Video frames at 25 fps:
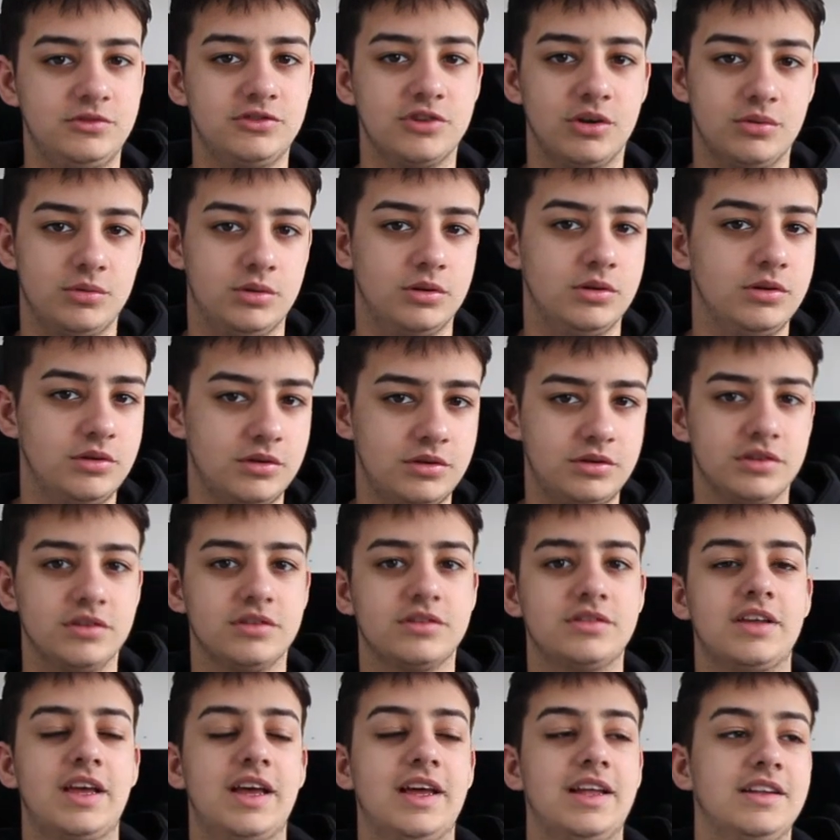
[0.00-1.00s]
Joyner
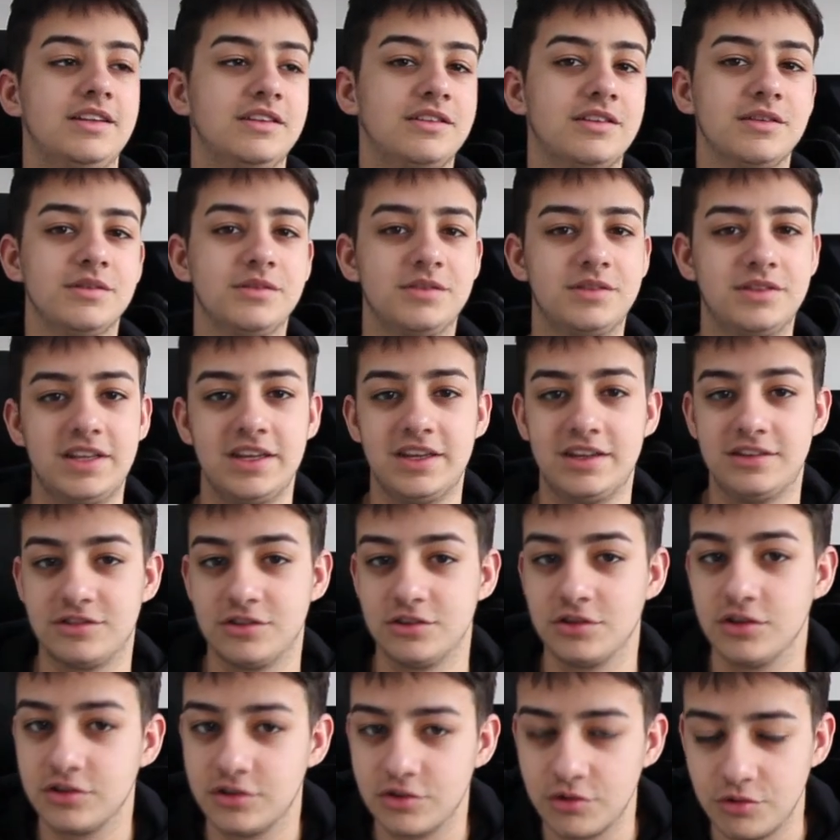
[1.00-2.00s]
Lucas and digs
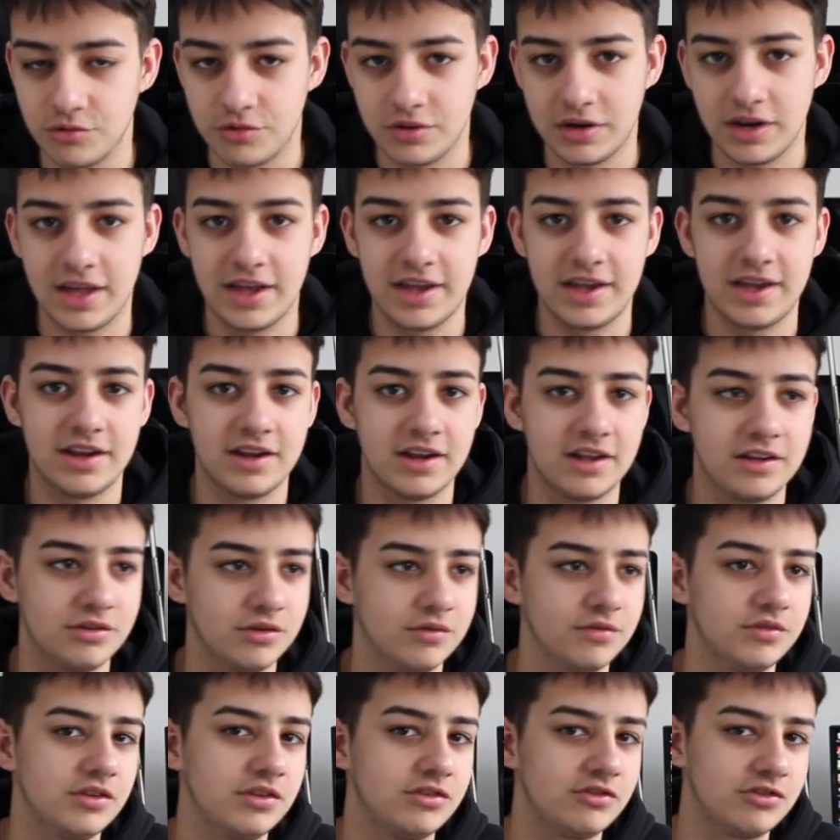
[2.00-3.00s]
at Tory Lane and
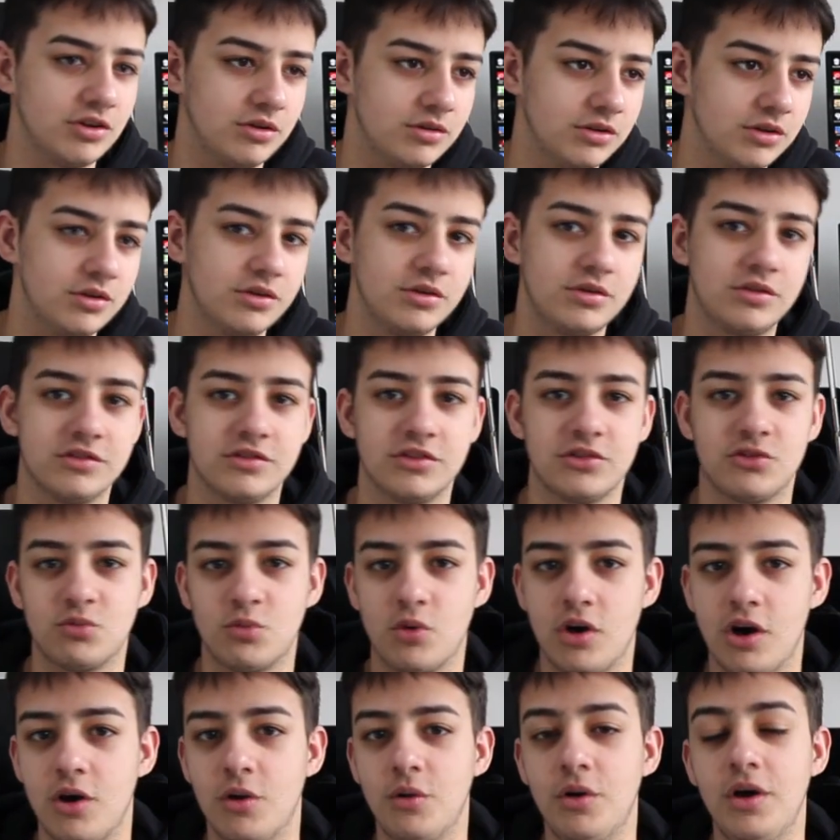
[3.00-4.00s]
obviously Joyner Lucas as
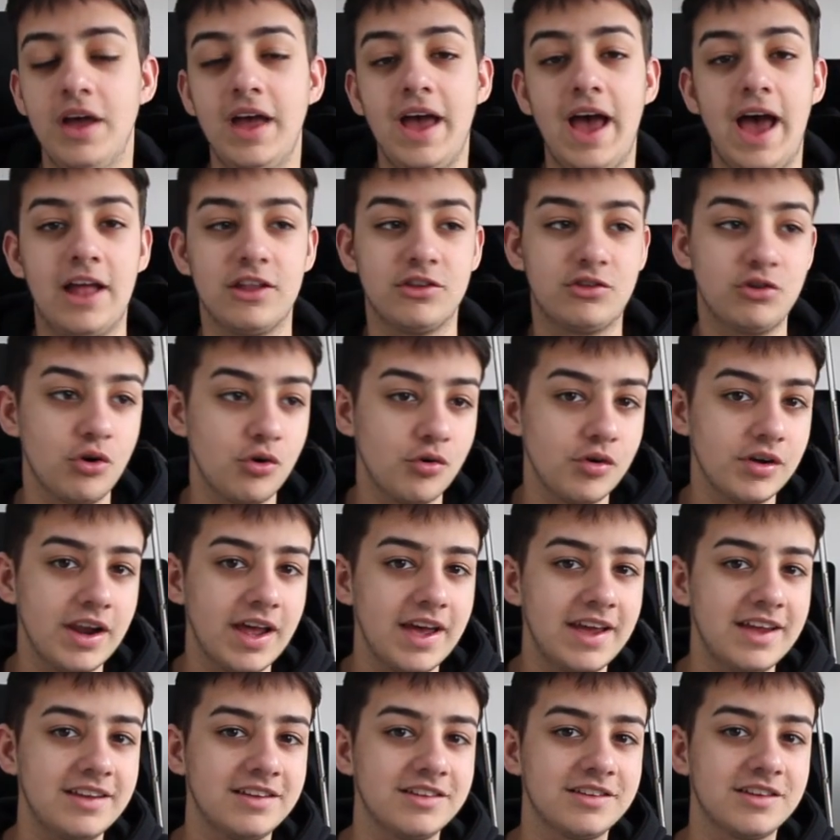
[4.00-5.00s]
well. And Tory
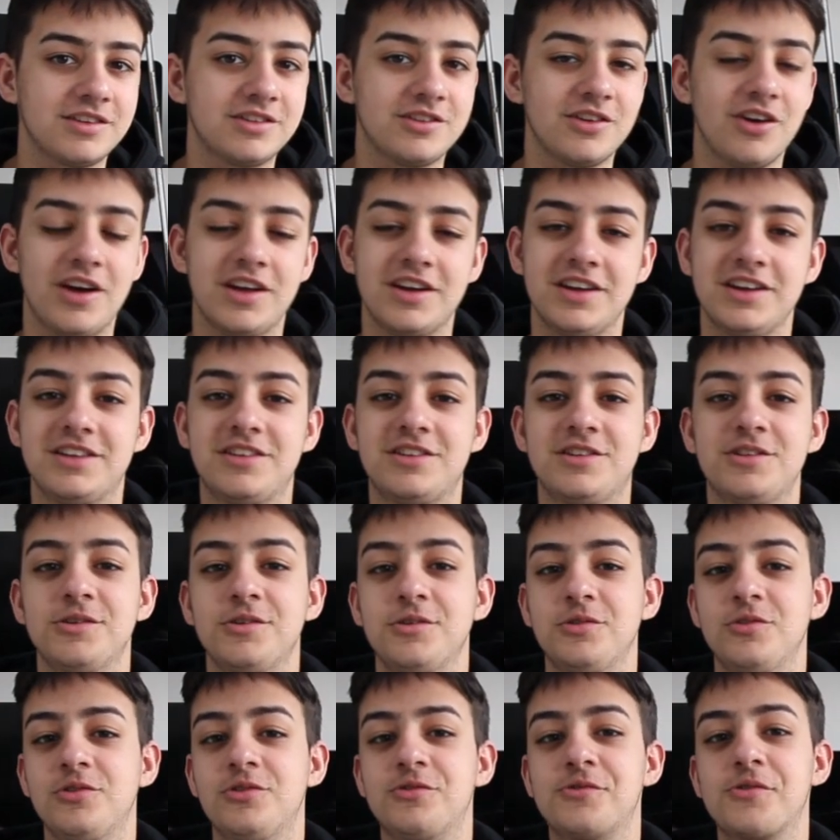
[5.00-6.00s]
Lane decided
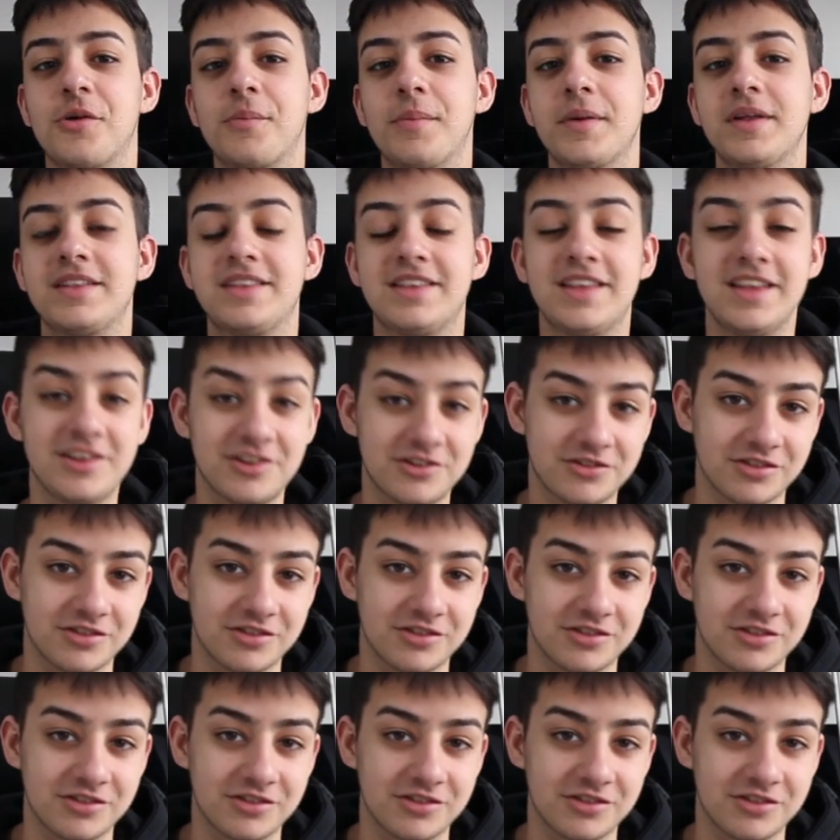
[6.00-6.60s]
to drop a diss